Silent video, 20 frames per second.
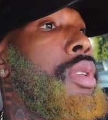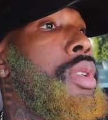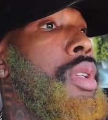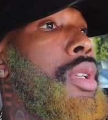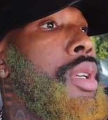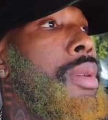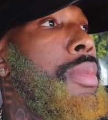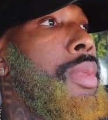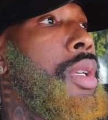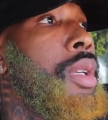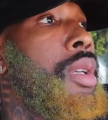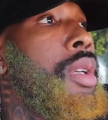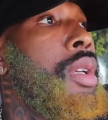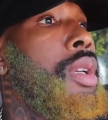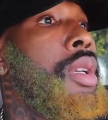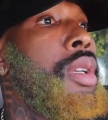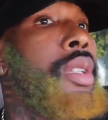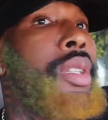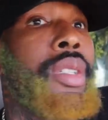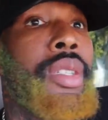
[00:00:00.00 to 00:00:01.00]
You hear me?
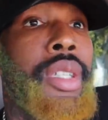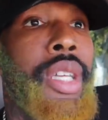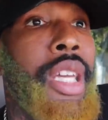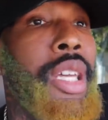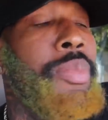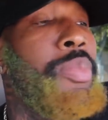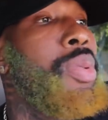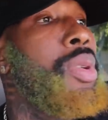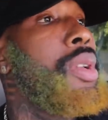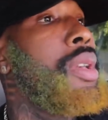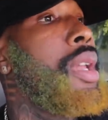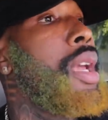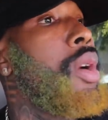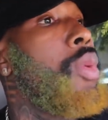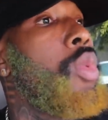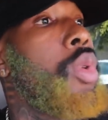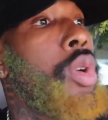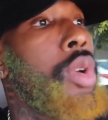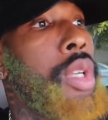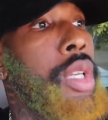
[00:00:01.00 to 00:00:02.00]
Just keep putting that
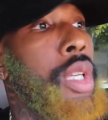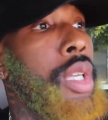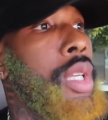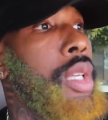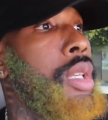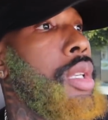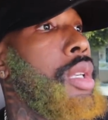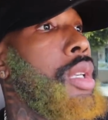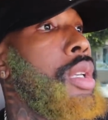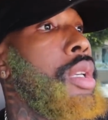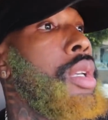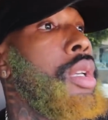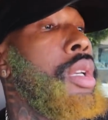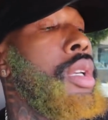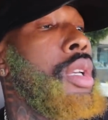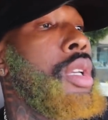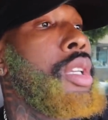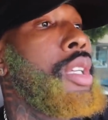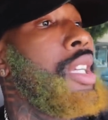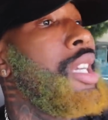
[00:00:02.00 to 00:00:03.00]
work in.
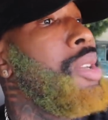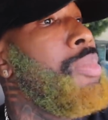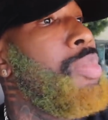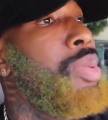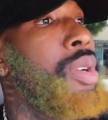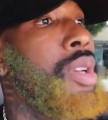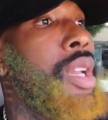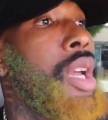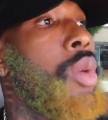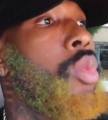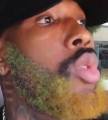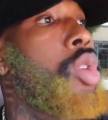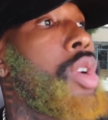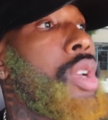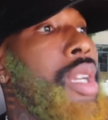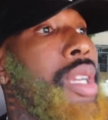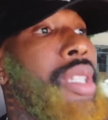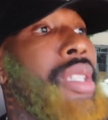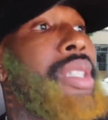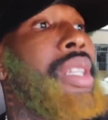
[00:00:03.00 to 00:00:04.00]
Keep putting that work
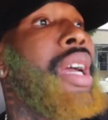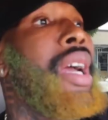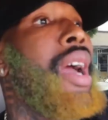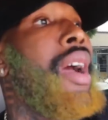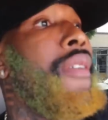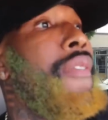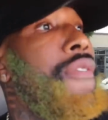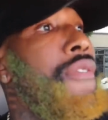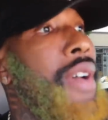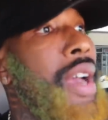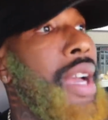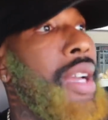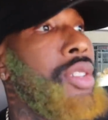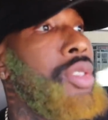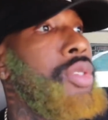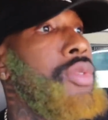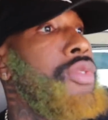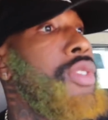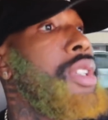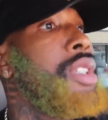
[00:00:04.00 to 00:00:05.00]
in. It's not how fast
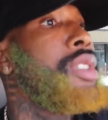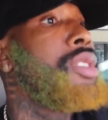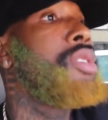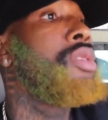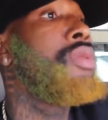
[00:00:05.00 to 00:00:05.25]
you finish the